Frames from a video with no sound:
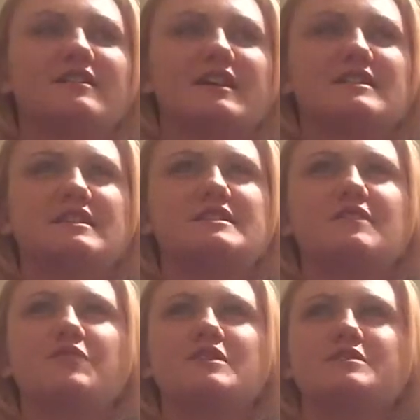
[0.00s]
Like, it's a
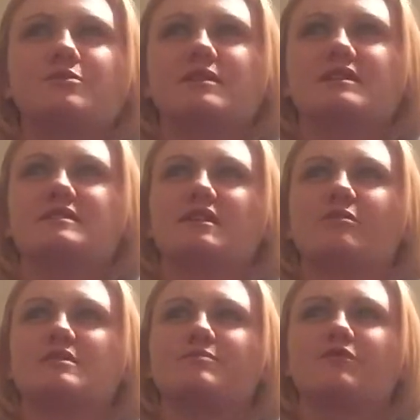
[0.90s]
different soreness than it
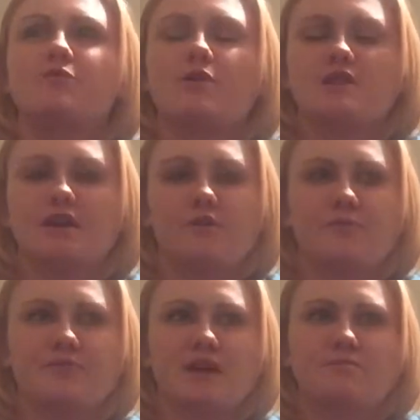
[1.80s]
was before,
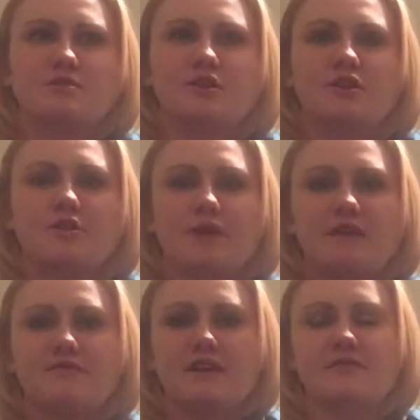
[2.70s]
though. I'm sure you
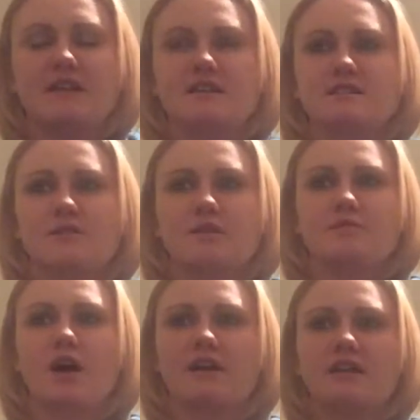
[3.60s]
IVF ladies know what I'm
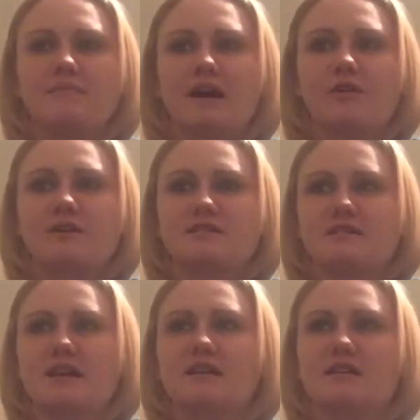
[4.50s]
talking about. It's
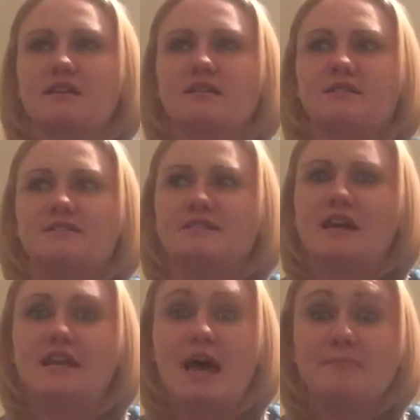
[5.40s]
like
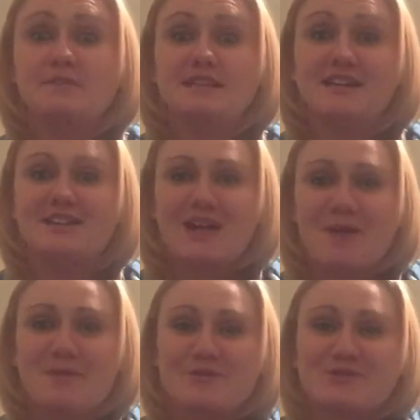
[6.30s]
an empty
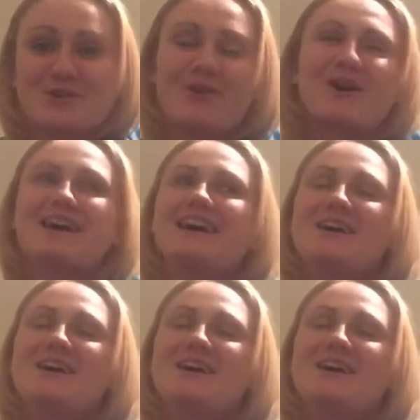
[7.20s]
type of sore.